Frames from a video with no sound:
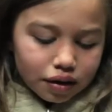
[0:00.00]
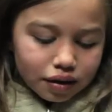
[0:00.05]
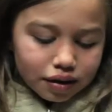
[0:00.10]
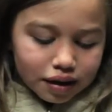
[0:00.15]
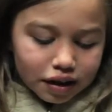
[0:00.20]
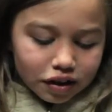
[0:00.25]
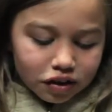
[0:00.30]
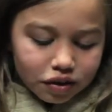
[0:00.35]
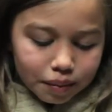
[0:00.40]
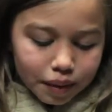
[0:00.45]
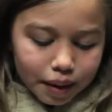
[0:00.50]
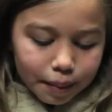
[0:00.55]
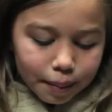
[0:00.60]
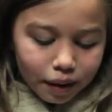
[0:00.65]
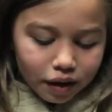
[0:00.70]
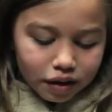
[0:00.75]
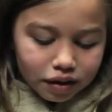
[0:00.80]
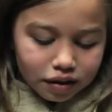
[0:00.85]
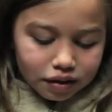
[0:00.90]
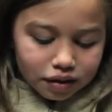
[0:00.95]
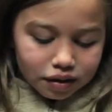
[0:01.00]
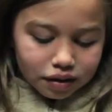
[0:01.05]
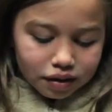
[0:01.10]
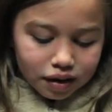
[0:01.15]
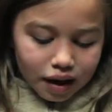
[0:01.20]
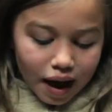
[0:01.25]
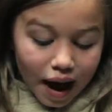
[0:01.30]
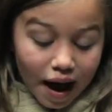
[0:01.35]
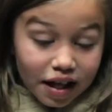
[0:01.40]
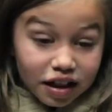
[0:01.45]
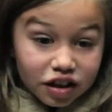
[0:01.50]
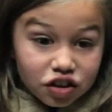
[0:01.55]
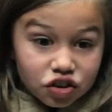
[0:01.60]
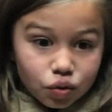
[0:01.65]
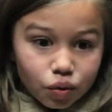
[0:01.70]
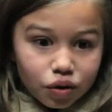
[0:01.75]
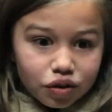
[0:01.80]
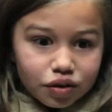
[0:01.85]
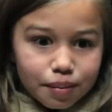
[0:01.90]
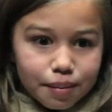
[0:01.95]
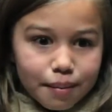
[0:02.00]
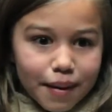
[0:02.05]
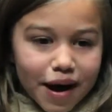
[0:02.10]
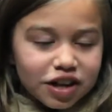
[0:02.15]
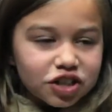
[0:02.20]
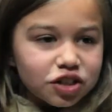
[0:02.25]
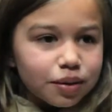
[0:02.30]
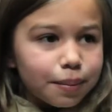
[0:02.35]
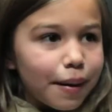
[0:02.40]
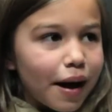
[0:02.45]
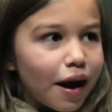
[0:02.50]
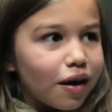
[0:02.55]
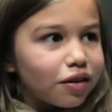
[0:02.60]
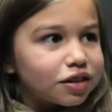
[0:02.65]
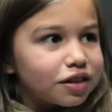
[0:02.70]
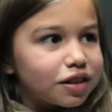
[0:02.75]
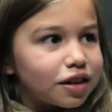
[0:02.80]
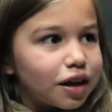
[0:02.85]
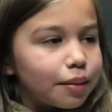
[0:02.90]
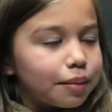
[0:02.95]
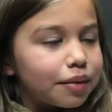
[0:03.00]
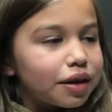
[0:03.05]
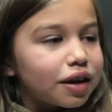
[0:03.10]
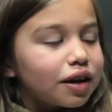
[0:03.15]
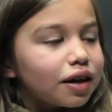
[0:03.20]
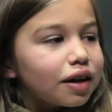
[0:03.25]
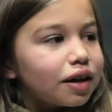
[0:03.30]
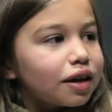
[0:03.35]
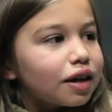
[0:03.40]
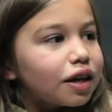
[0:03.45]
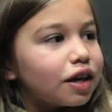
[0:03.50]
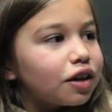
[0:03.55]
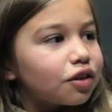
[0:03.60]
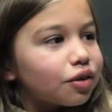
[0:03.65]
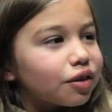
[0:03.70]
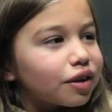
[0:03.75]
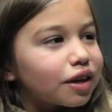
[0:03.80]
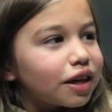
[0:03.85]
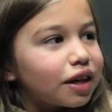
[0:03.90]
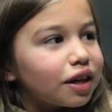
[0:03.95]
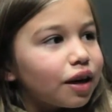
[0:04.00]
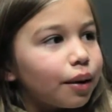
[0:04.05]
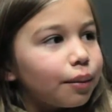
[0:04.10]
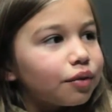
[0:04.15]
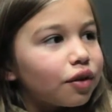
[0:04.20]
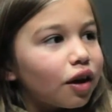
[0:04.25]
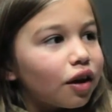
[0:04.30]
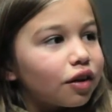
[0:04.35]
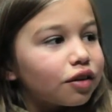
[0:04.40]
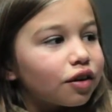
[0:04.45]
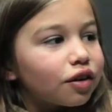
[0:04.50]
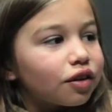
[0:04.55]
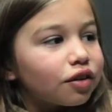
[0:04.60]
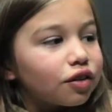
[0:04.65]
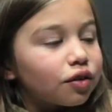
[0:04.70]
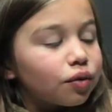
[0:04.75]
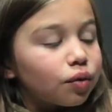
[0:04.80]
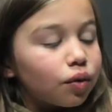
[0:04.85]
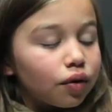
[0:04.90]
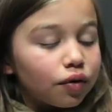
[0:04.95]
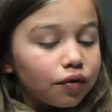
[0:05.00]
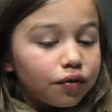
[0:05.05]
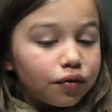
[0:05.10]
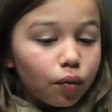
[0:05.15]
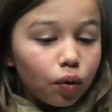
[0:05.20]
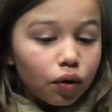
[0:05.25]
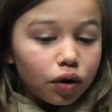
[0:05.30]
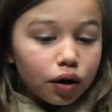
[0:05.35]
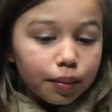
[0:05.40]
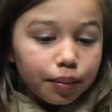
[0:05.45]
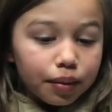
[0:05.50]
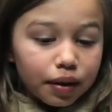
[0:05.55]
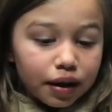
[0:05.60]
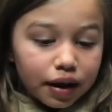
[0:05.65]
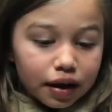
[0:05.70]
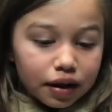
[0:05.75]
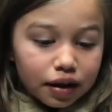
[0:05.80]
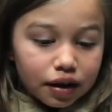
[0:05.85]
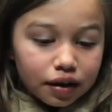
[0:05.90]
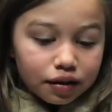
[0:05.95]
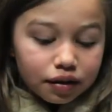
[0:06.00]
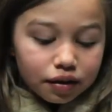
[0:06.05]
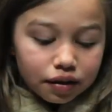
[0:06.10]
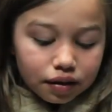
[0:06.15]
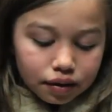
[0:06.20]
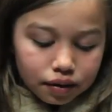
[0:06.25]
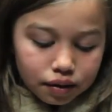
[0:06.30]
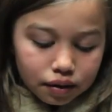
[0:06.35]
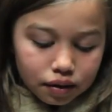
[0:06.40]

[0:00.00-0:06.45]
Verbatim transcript: These are my books. Alex Ward's Magic Powers in Them kingdoms on Earth are on foreign planets.